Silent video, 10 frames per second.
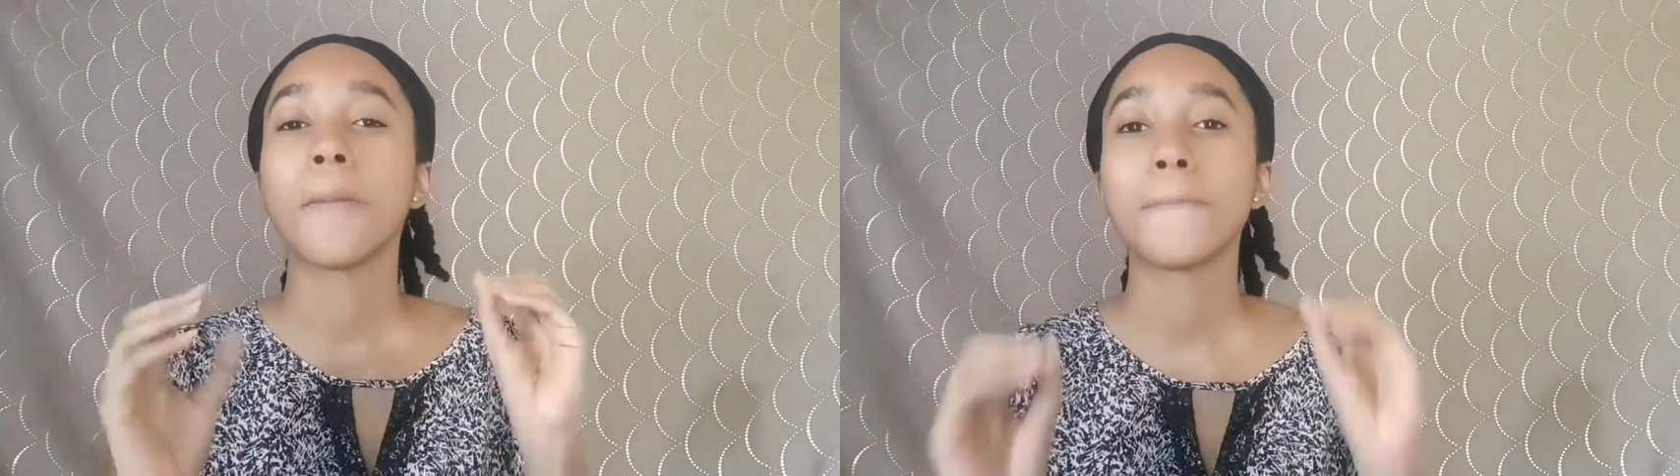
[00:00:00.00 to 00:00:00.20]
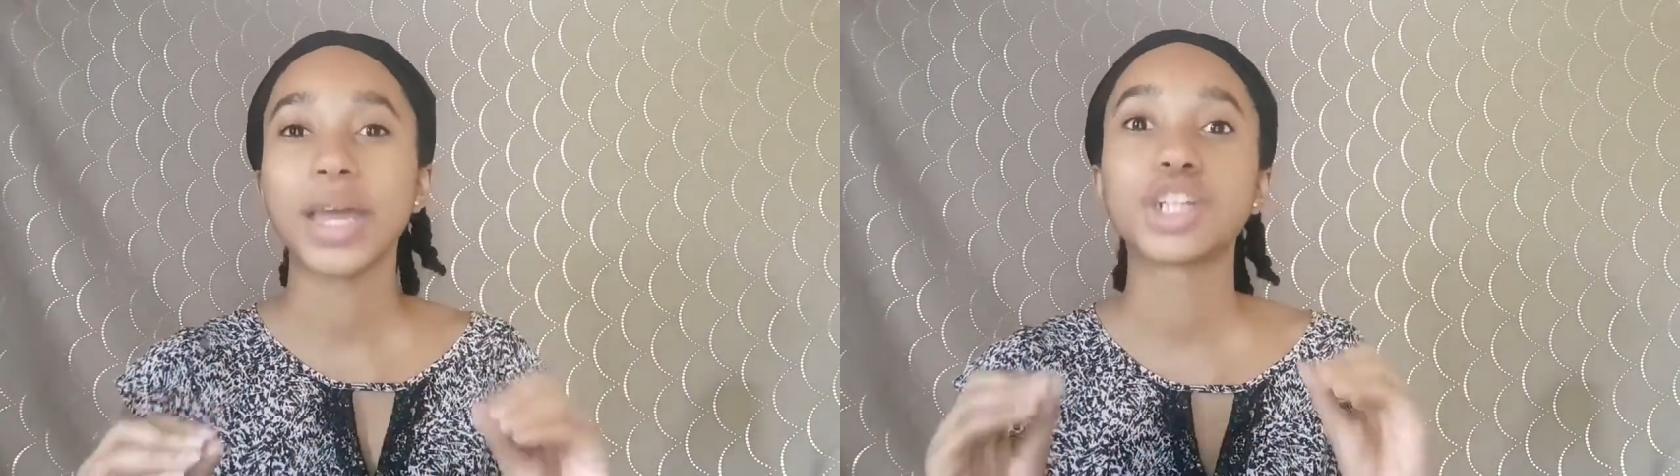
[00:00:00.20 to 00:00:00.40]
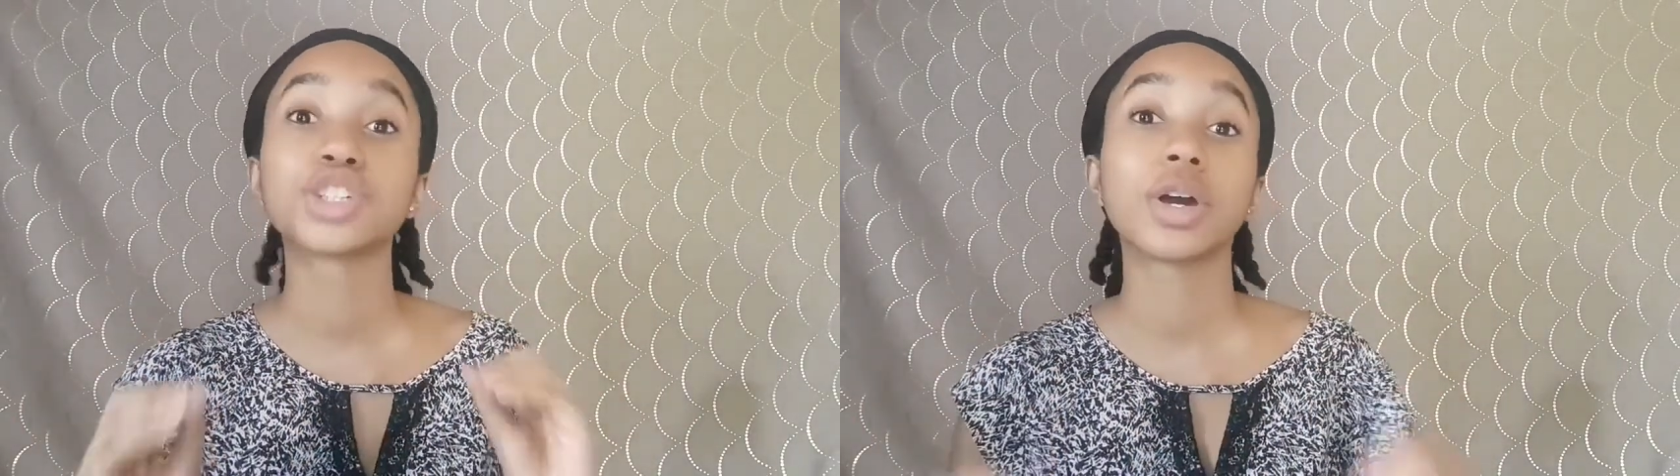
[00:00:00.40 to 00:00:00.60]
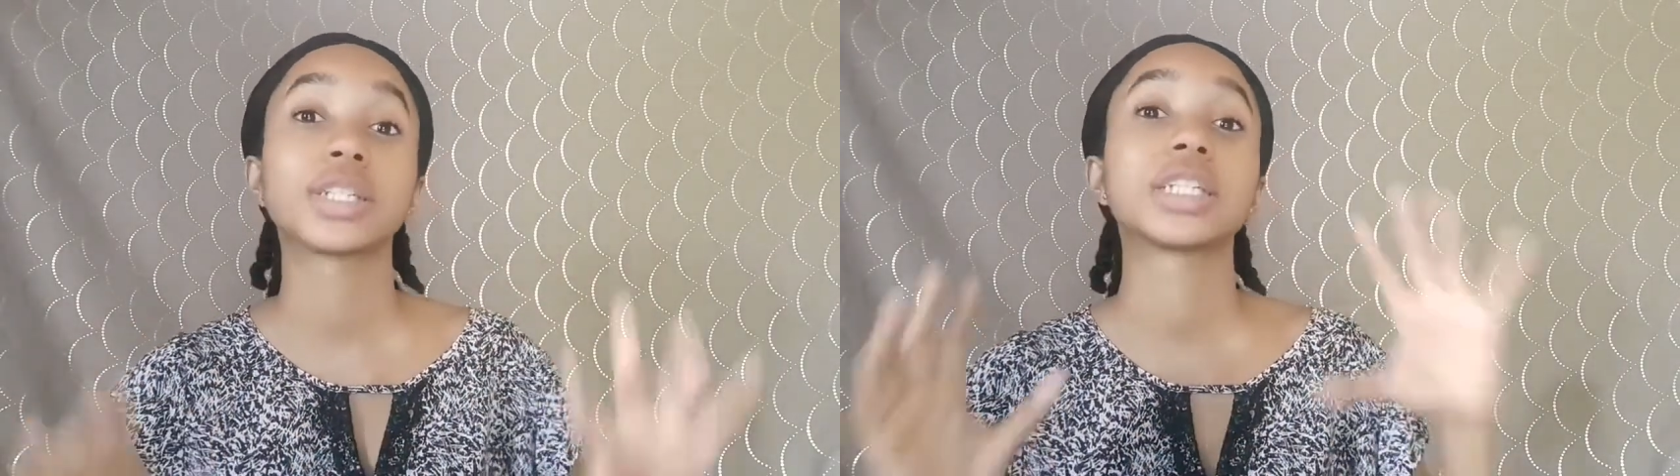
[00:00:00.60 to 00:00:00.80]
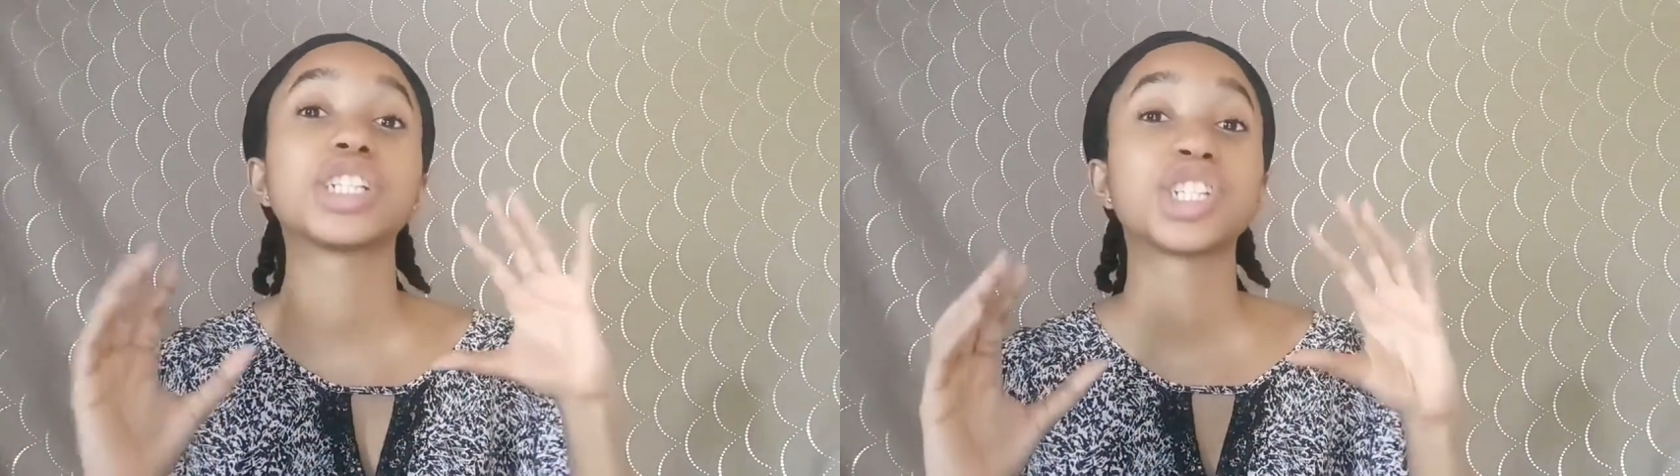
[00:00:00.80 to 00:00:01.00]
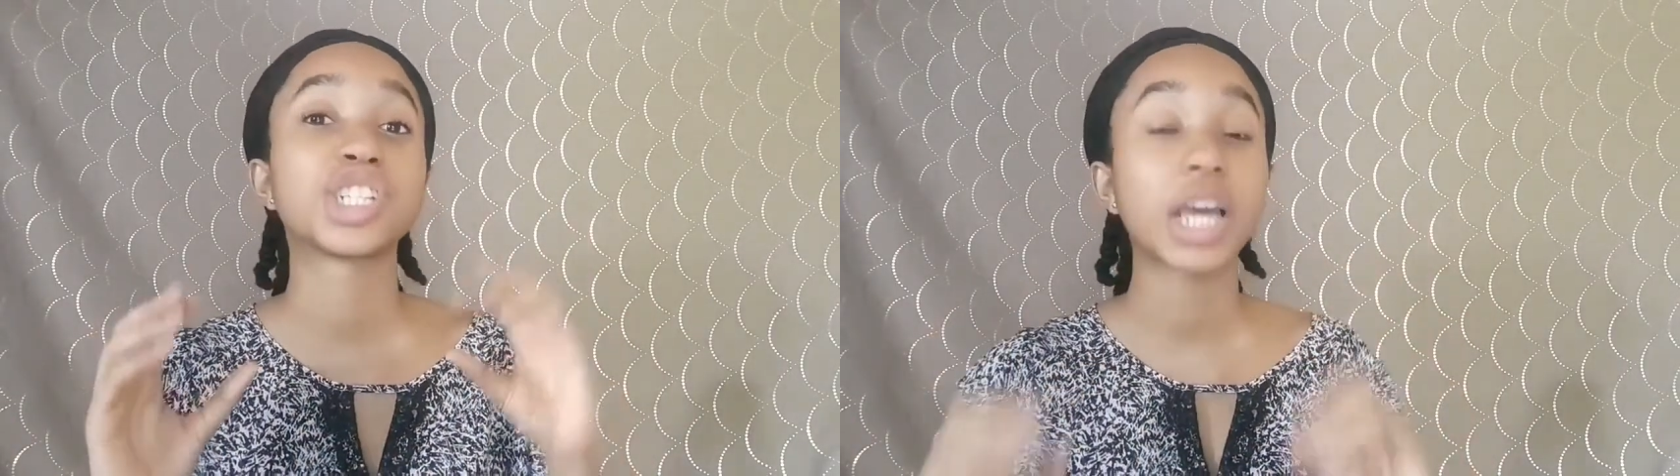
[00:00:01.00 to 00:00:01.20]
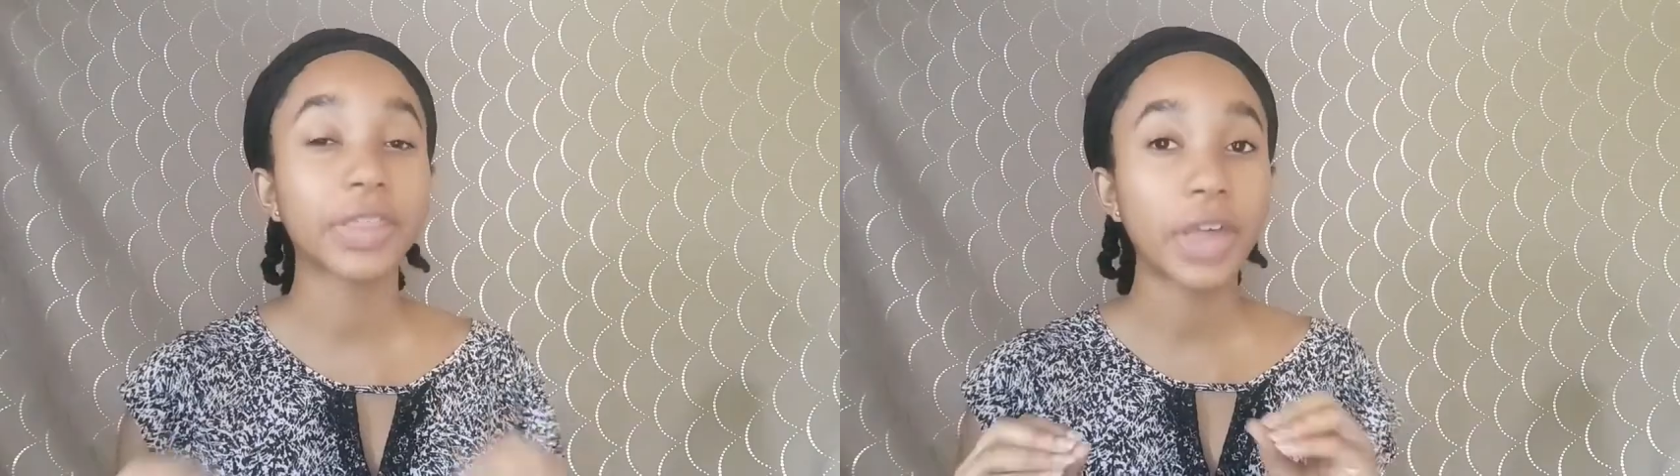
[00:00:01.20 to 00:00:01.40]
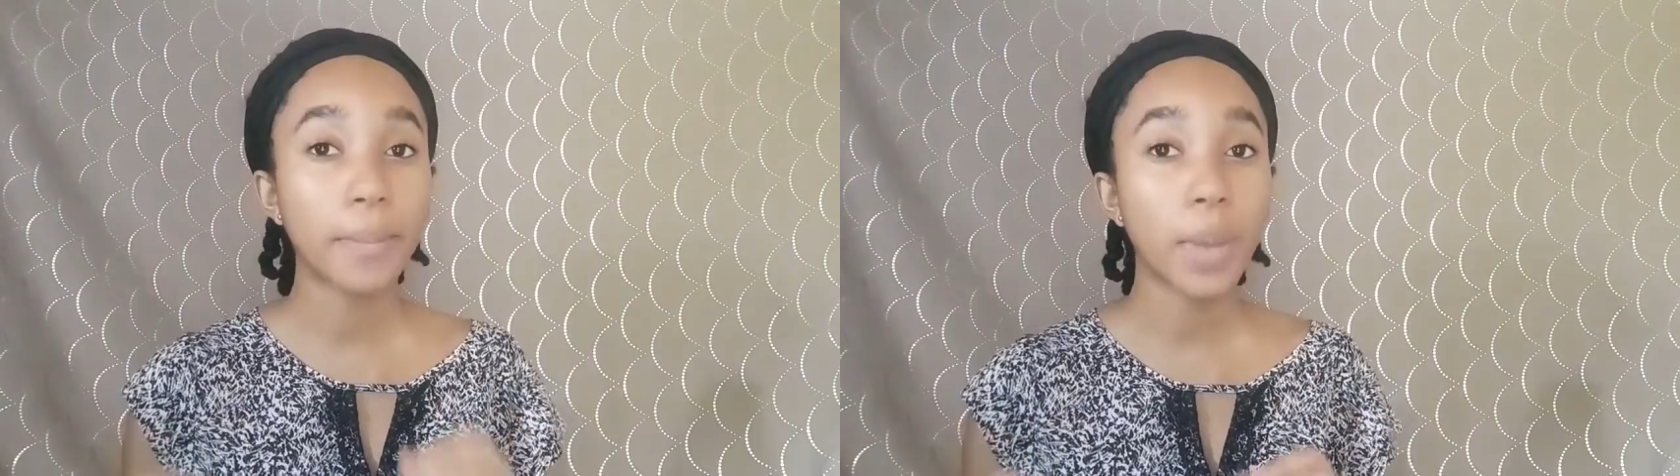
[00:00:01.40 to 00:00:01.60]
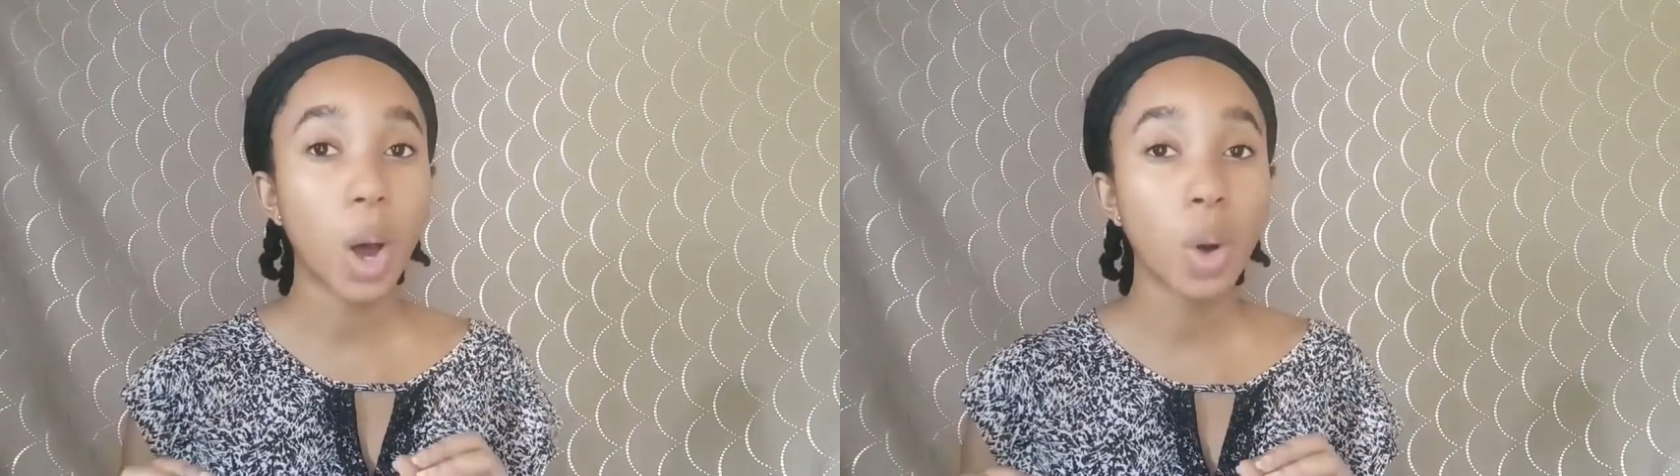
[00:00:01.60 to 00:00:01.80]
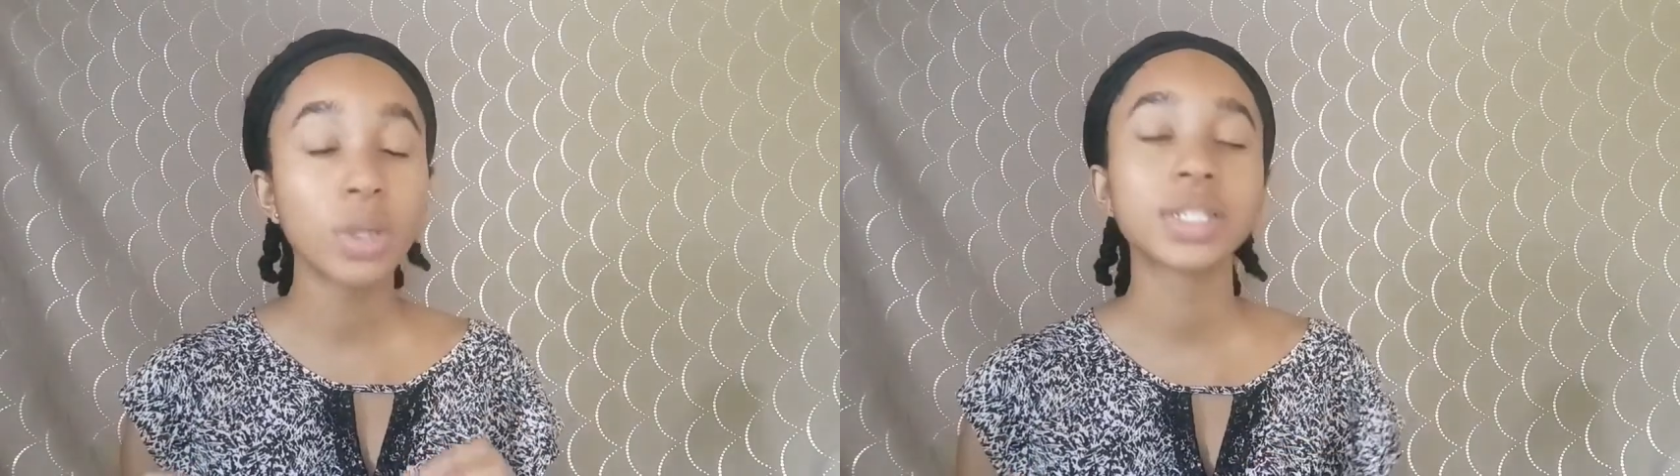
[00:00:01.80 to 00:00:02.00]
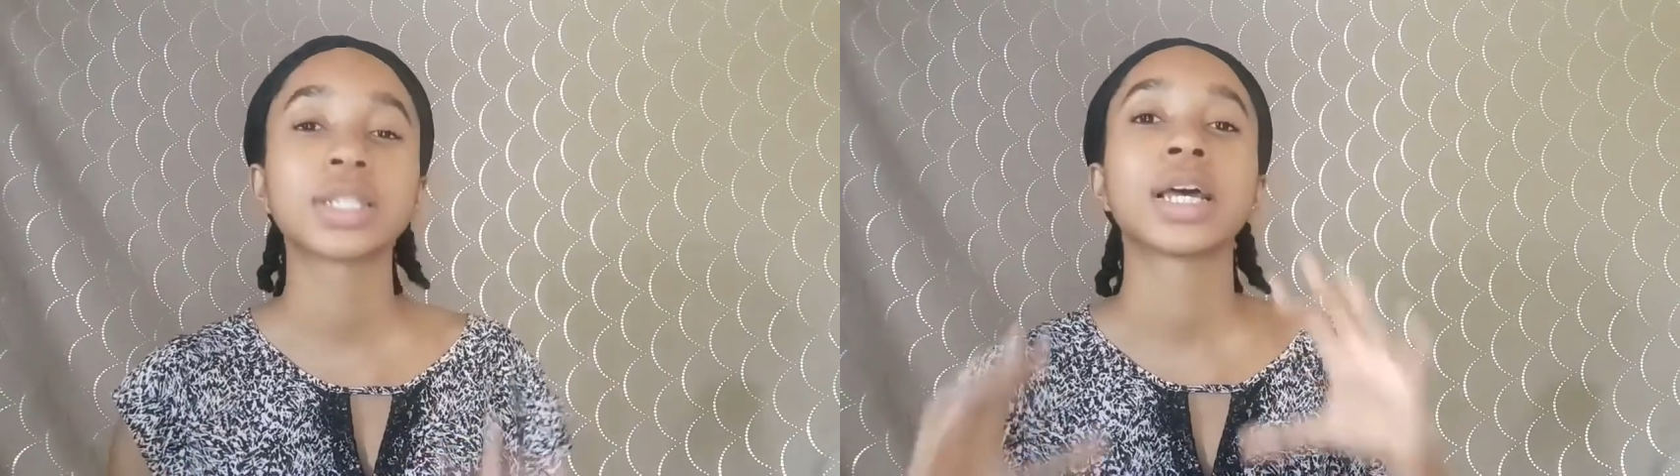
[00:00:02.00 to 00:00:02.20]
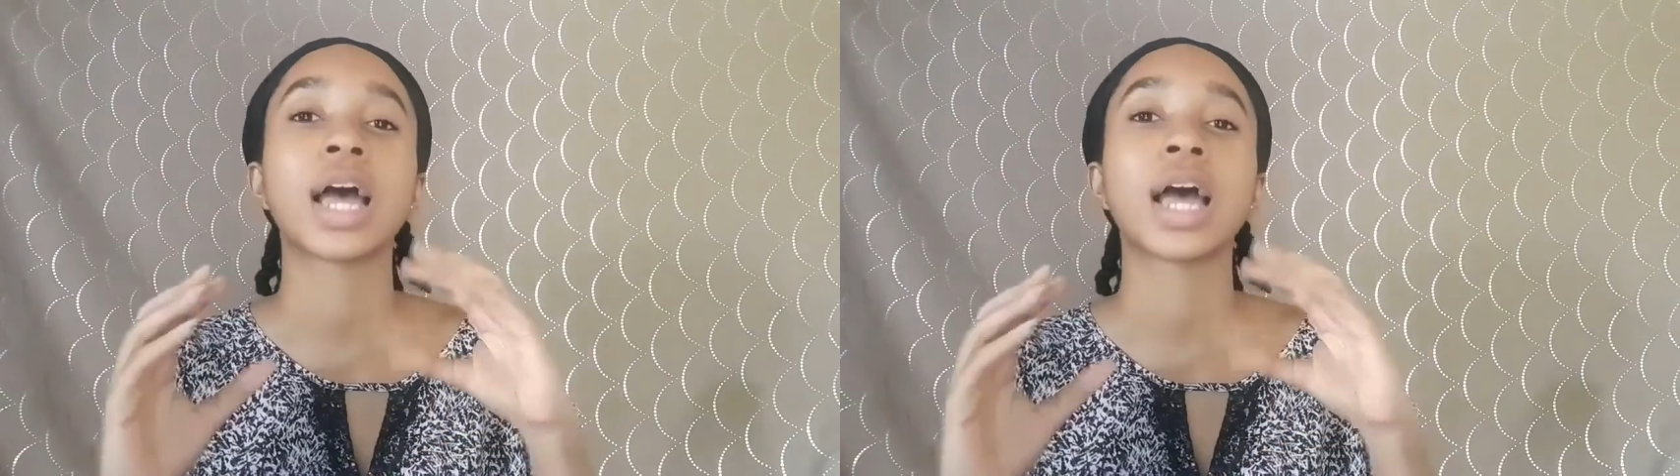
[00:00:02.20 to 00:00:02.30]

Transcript: Make sure to check them out.